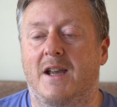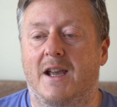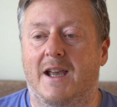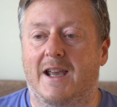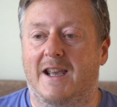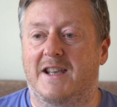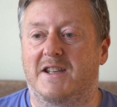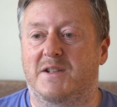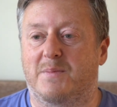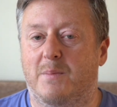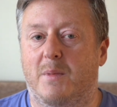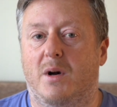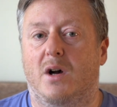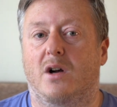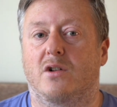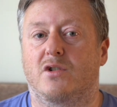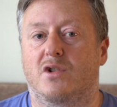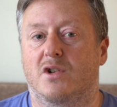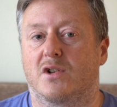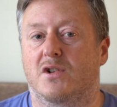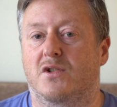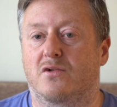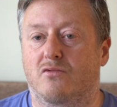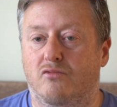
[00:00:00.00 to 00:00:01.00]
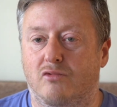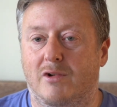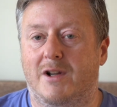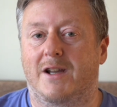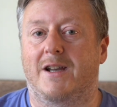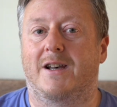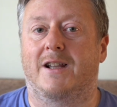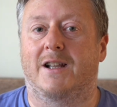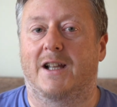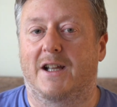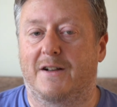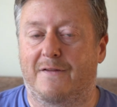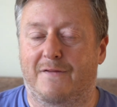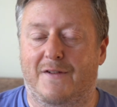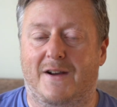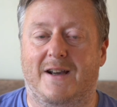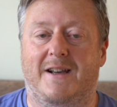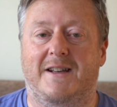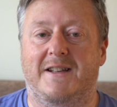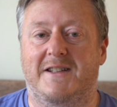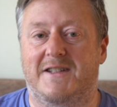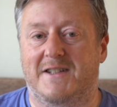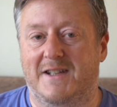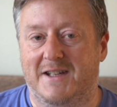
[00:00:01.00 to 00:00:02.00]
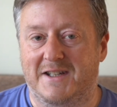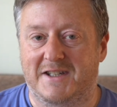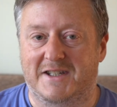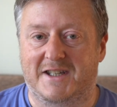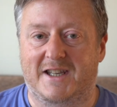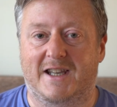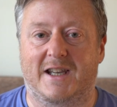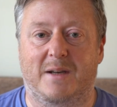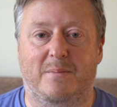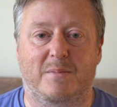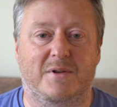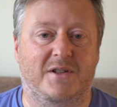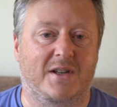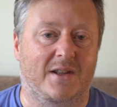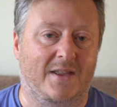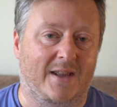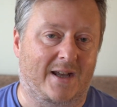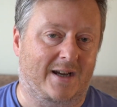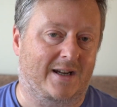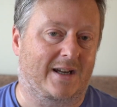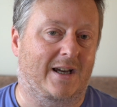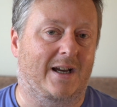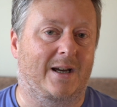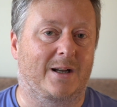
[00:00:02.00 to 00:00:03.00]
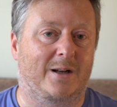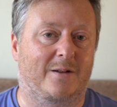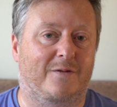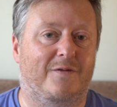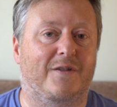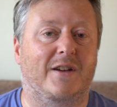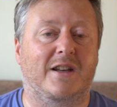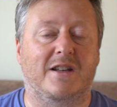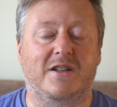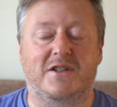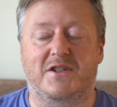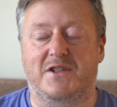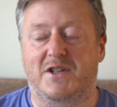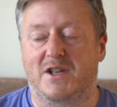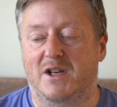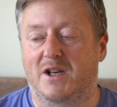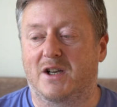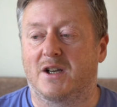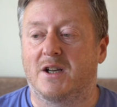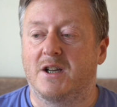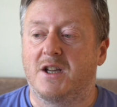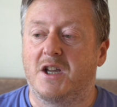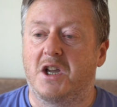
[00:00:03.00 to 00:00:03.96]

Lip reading: It's more just real advice and tips and that kind of thing. So